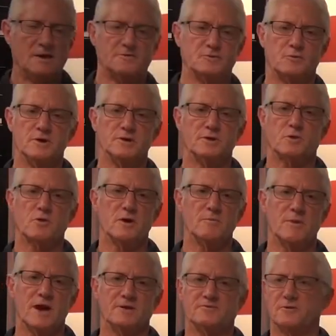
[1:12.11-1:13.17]
So we're in the
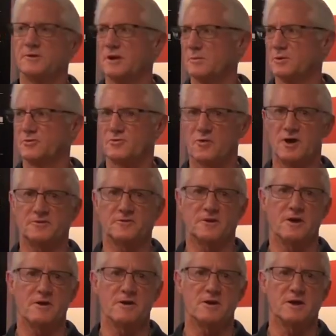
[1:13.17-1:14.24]
Cribmaster
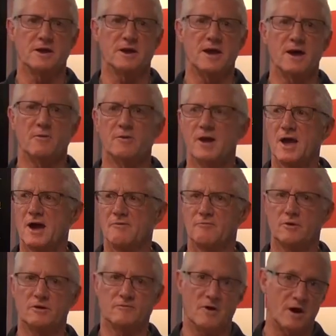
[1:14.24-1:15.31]
demonstration area now. We have
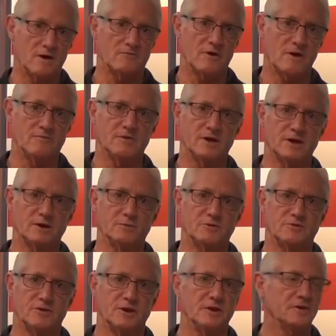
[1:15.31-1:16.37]
one of all of our vending
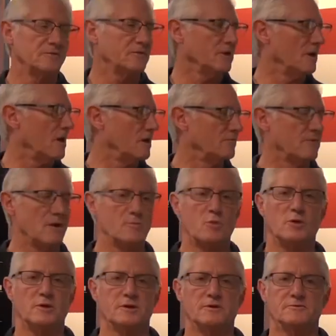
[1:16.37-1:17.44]
machines and all of our
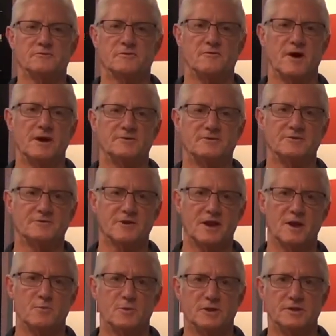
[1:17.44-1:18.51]
point of use devices
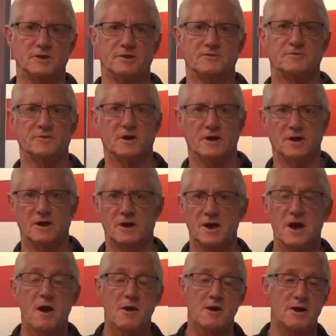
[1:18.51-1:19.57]
set up in this uh,
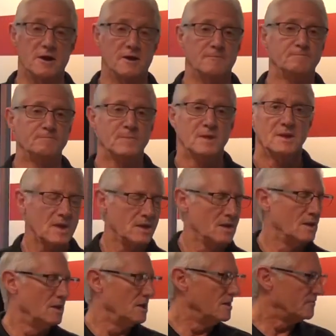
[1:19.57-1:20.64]
area.
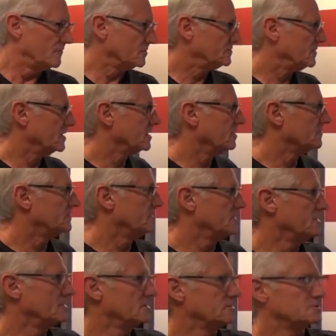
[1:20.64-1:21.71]
First thing you'll
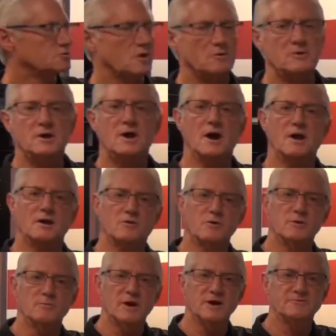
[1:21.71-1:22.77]
see here is what we call a
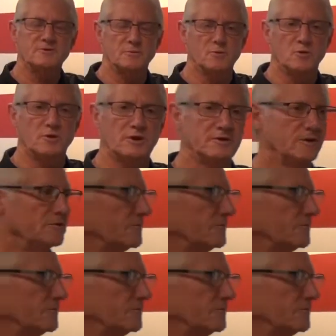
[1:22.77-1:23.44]
Cribmaster point of